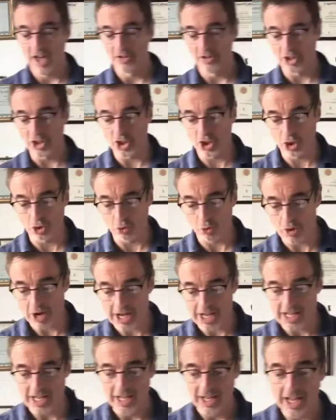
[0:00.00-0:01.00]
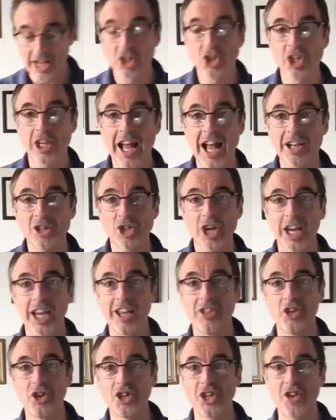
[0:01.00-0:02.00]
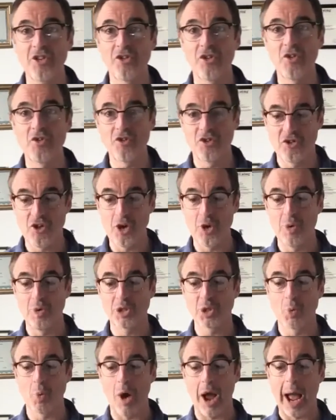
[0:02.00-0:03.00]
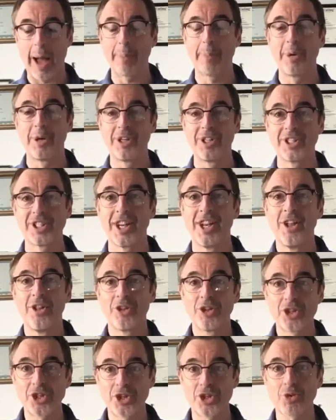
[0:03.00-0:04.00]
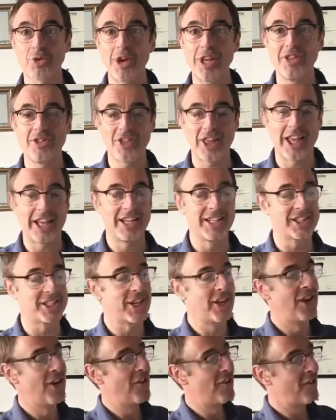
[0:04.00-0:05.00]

and there's 3, and start checking the different foods and what happens. There's 3 things.